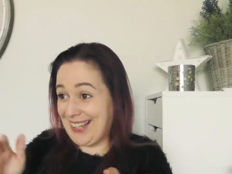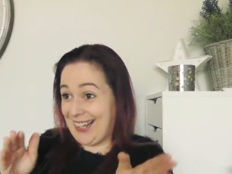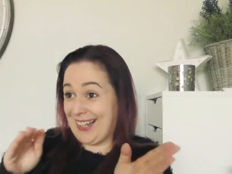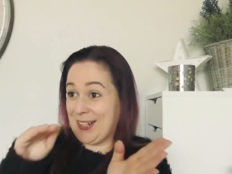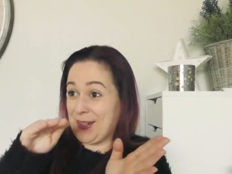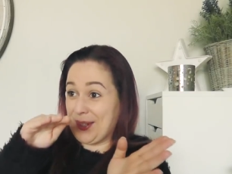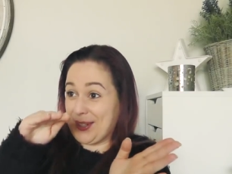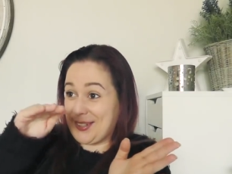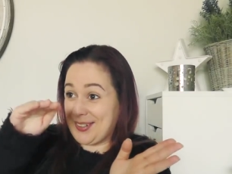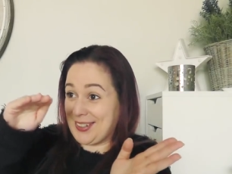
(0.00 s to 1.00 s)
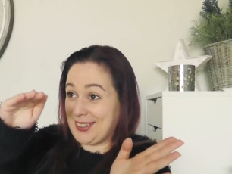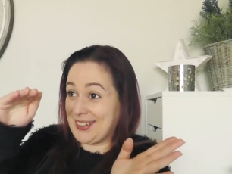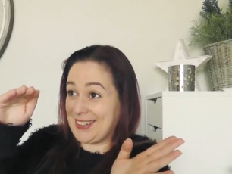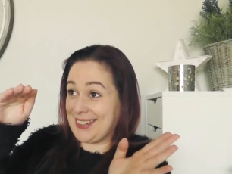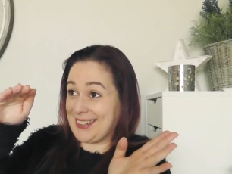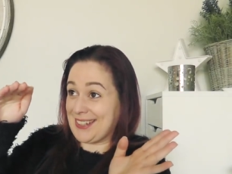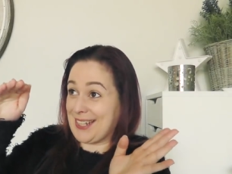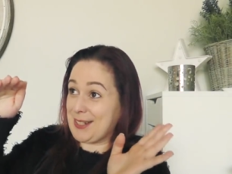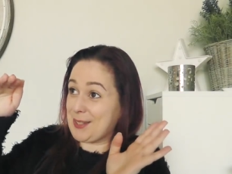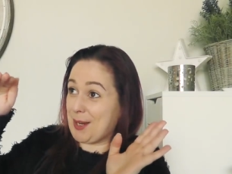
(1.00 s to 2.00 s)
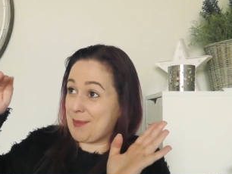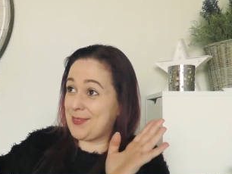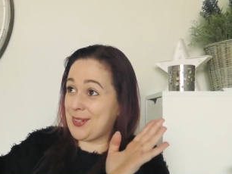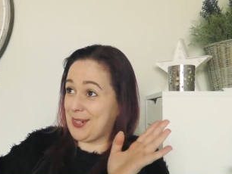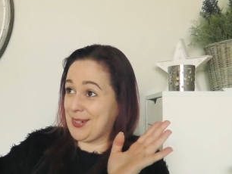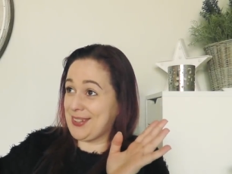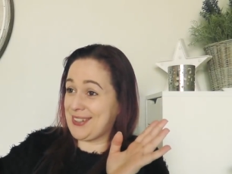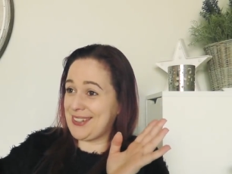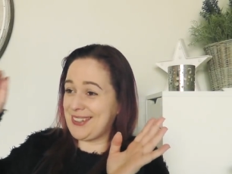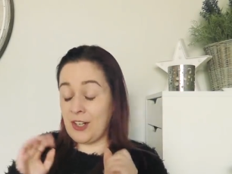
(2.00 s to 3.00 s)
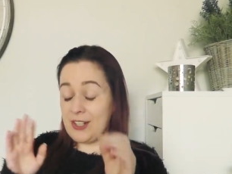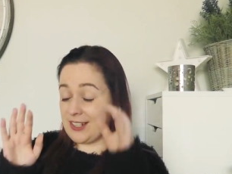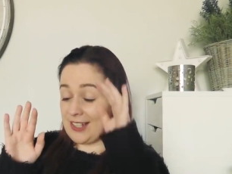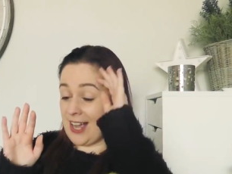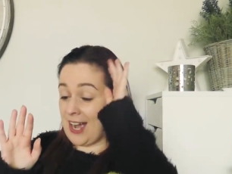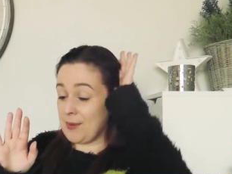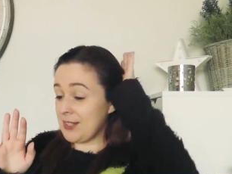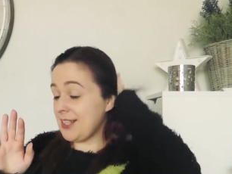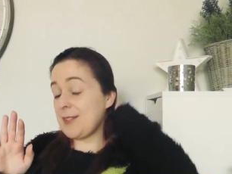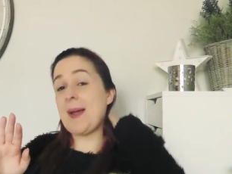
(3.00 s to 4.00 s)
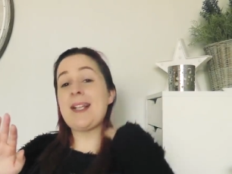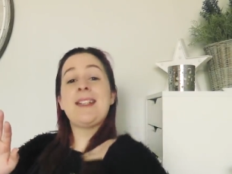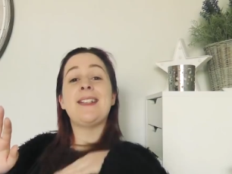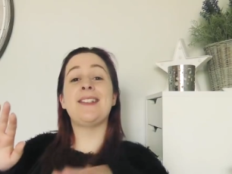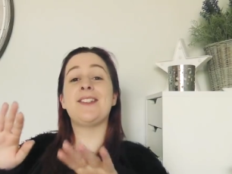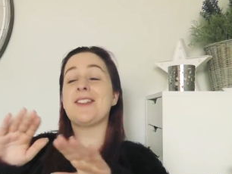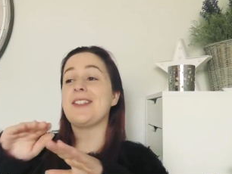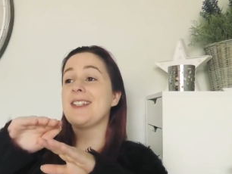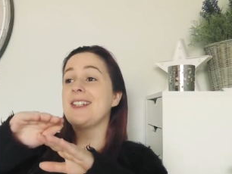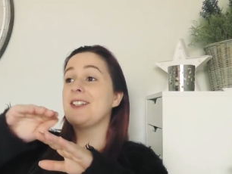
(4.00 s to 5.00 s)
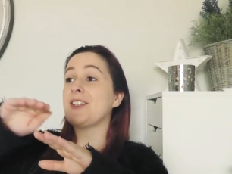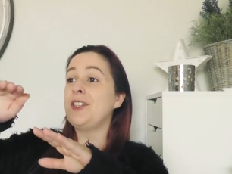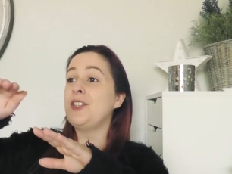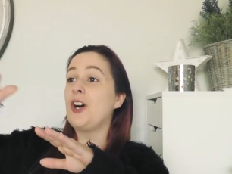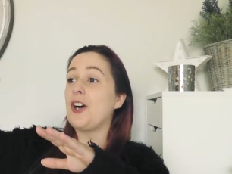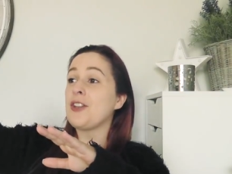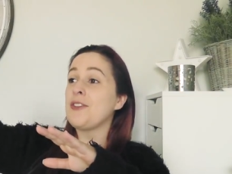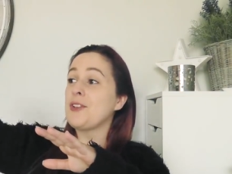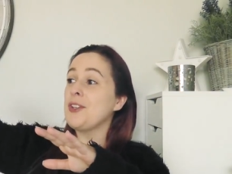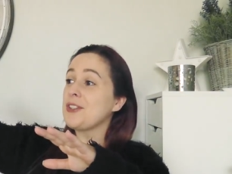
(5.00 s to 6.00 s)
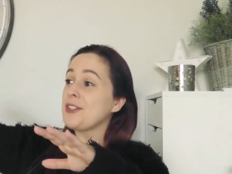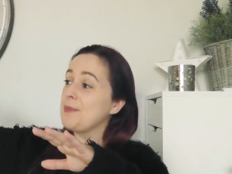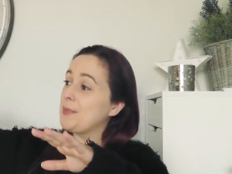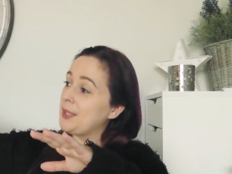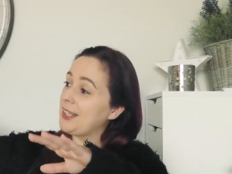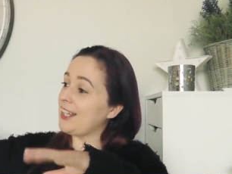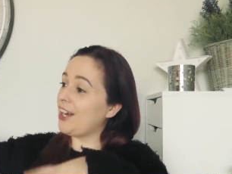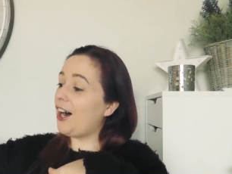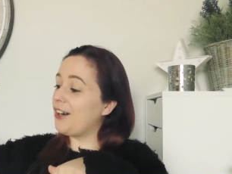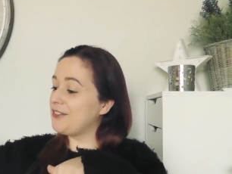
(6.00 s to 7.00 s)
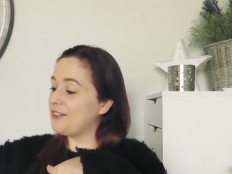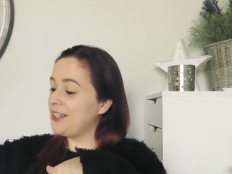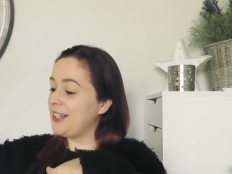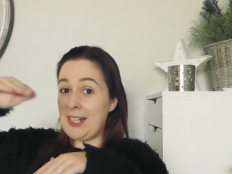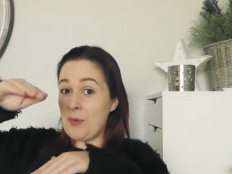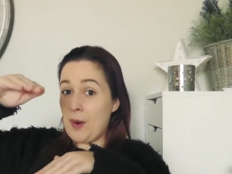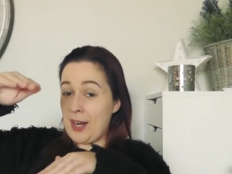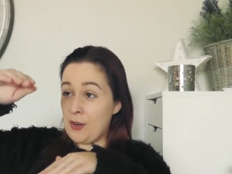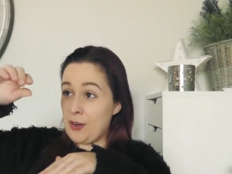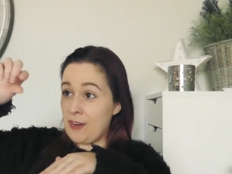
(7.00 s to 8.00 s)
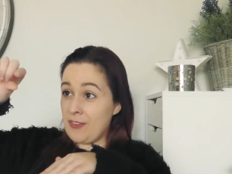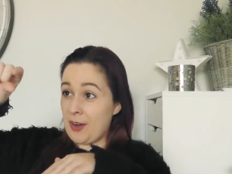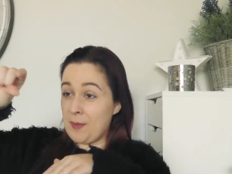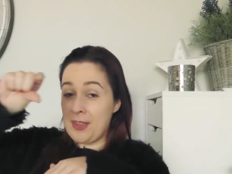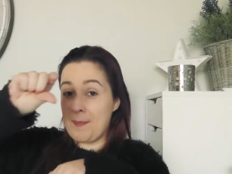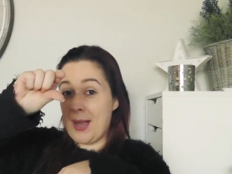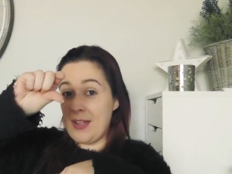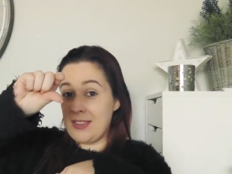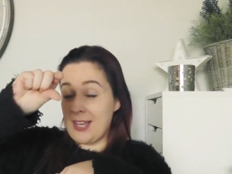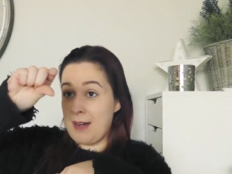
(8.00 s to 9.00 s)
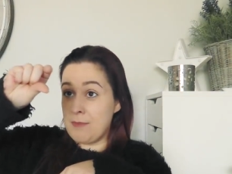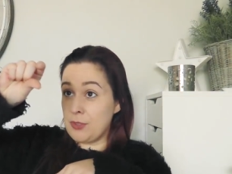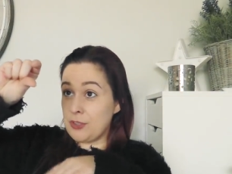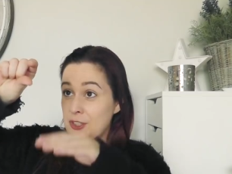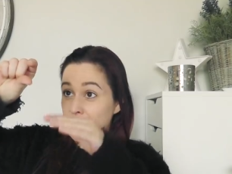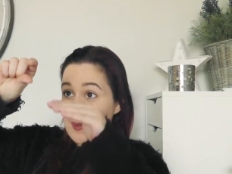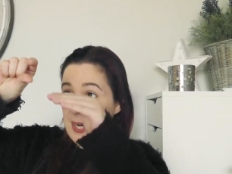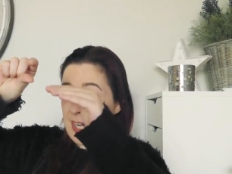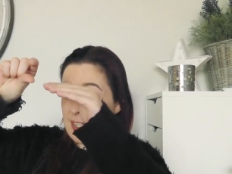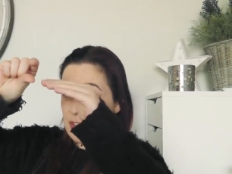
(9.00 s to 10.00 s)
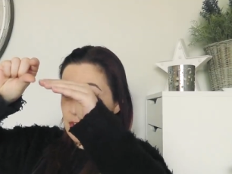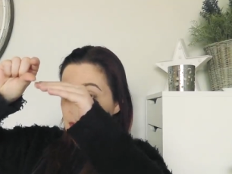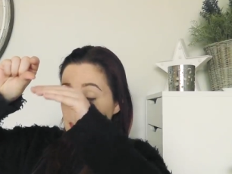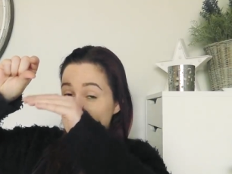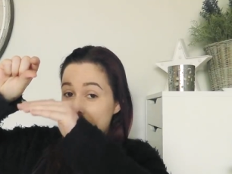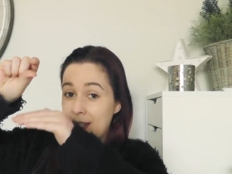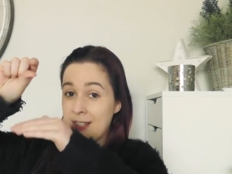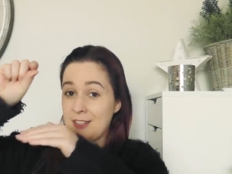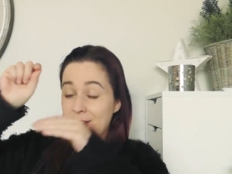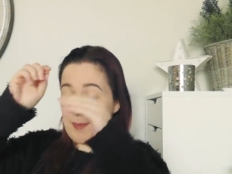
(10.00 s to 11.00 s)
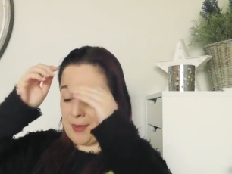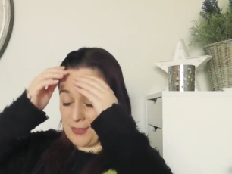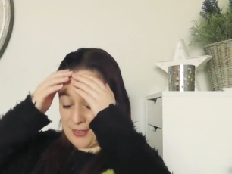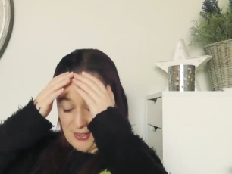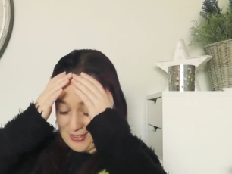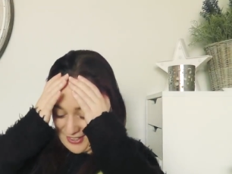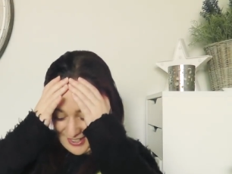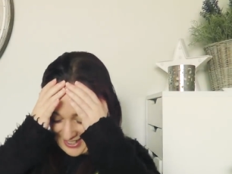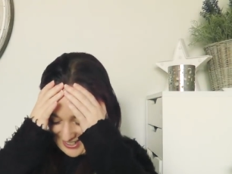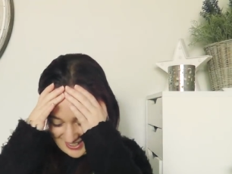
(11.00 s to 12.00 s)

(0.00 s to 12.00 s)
getting closer and closer to that top rose. Honestly, I was expecting it just to see just knock the rose completely off, and it went over with about that much to spare. It just missed the top of the rose.